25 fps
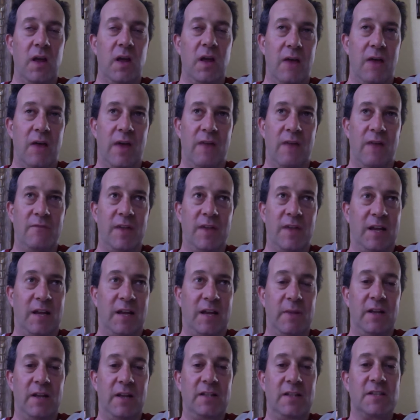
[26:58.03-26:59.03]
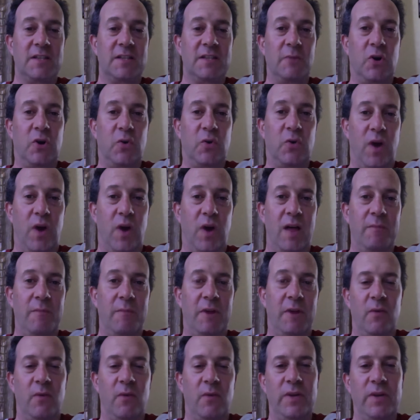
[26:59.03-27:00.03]
Have they committed some crime?
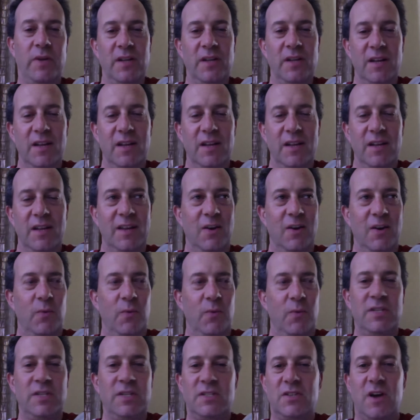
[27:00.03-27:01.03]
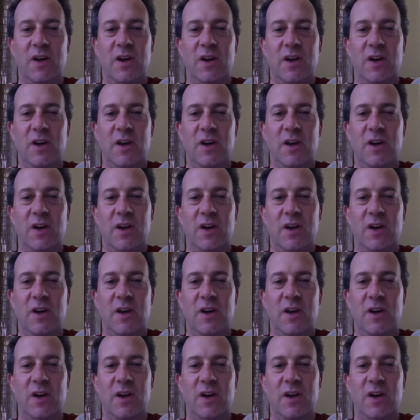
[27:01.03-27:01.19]
We just saw a